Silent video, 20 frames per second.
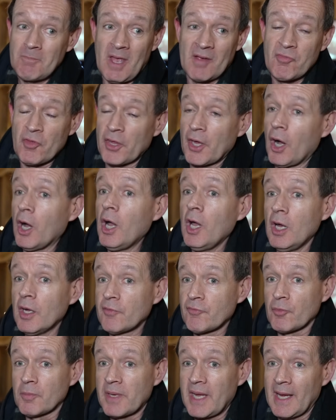everything I
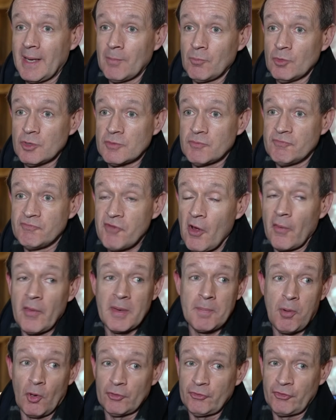heard from camp was
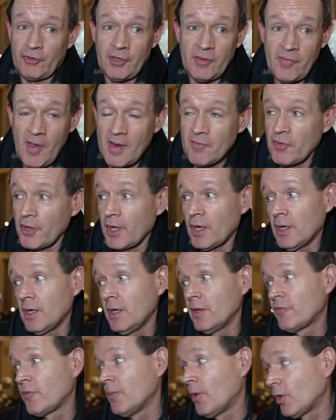very positive. Everything I
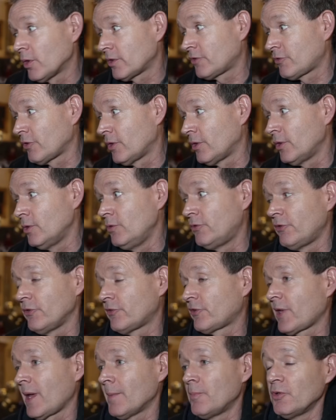heard from Oleksandr
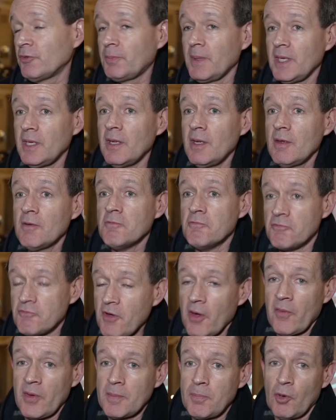Usyk's camp has been
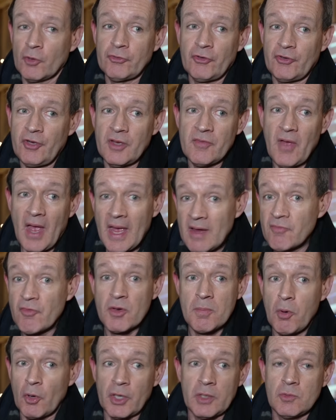very positive.
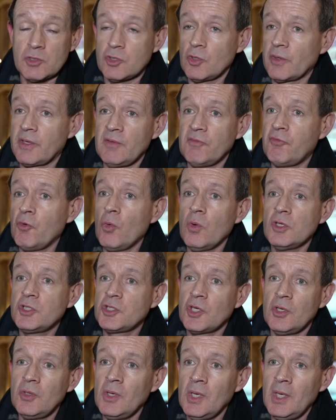Everybody was looking forward
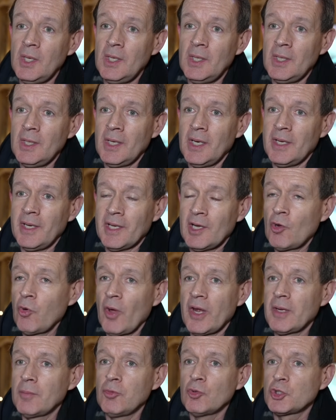to an
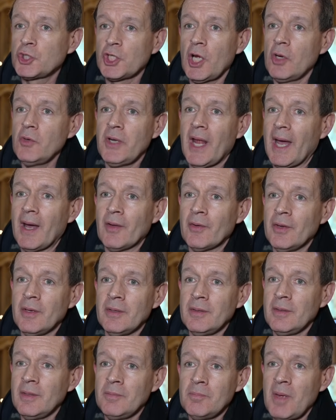incredible showdown,
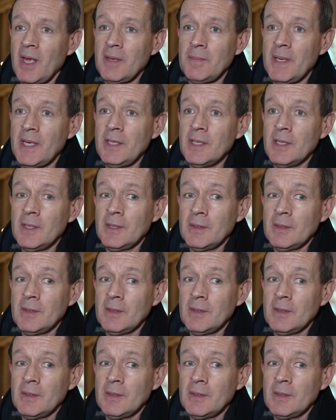and, and maybe